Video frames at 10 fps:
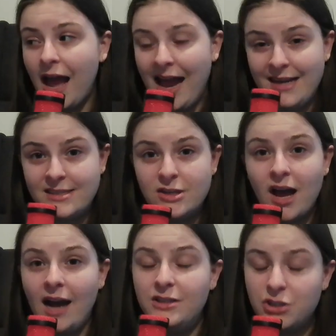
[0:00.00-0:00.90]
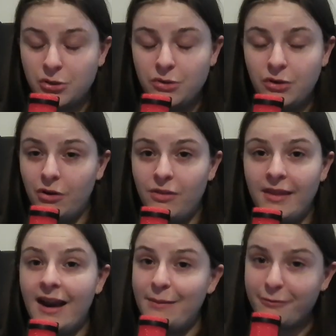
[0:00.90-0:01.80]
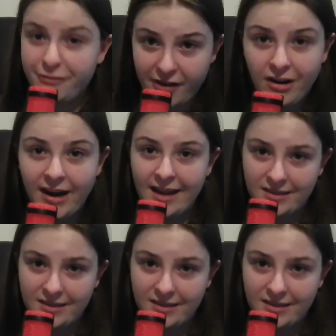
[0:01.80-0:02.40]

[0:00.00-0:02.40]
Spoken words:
And I do know that I'm very